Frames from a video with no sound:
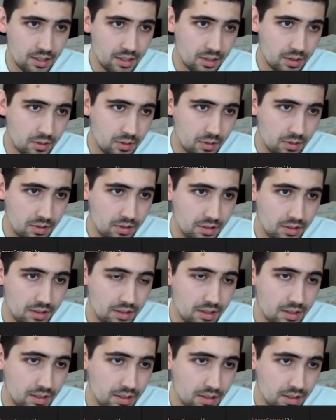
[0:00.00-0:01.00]
Cool.
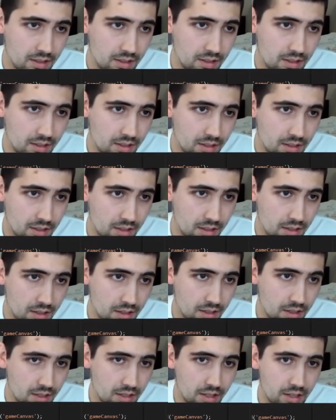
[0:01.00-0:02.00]

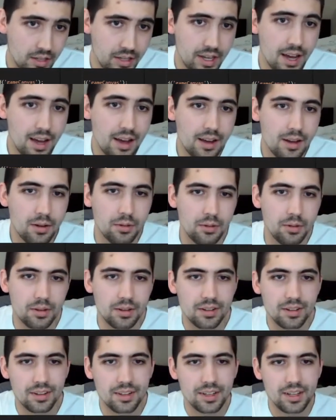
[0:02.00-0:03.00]
Yo!
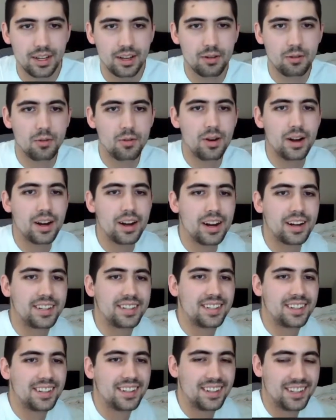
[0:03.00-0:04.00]
It
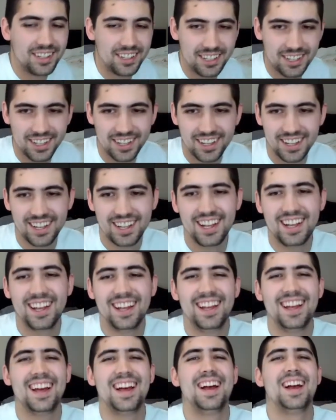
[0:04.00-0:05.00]
worked!
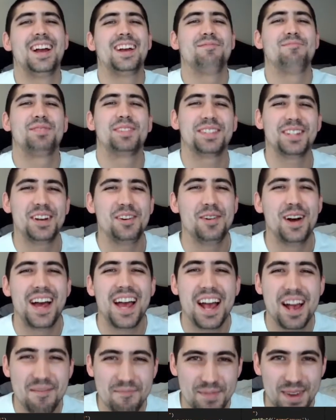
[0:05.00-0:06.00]
I'm so
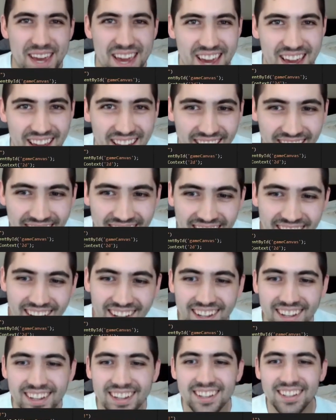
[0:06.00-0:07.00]
happy!
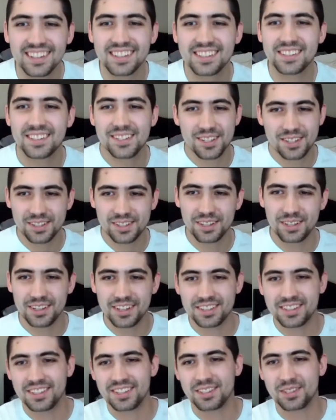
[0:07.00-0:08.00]
Listen, so
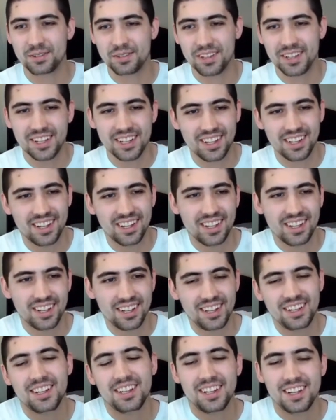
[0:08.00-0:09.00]
this is,
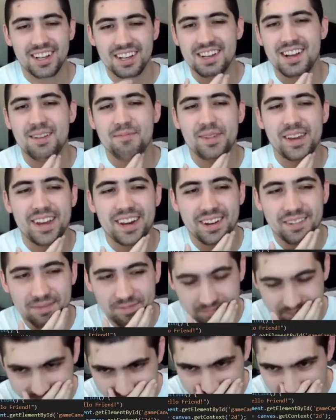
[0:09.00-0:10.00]
I mean,
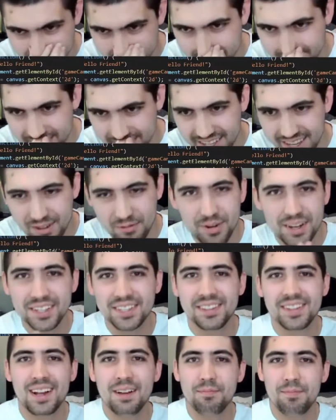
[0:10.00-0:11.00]
it
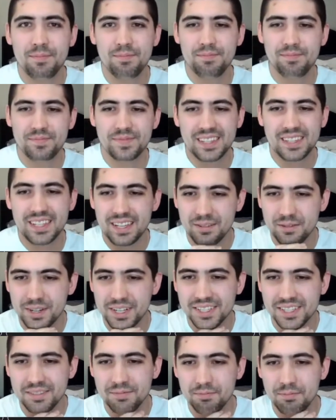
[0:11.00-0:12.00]

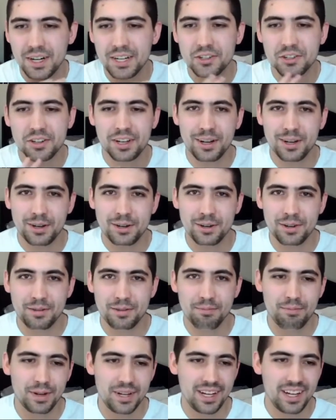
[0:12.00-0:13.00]
wasn't much
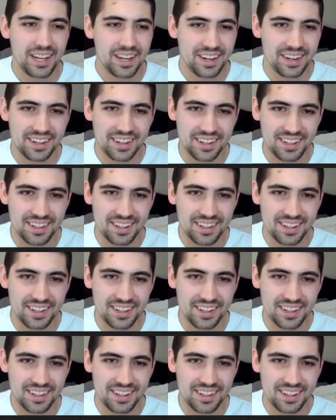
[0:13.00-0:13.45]
code, but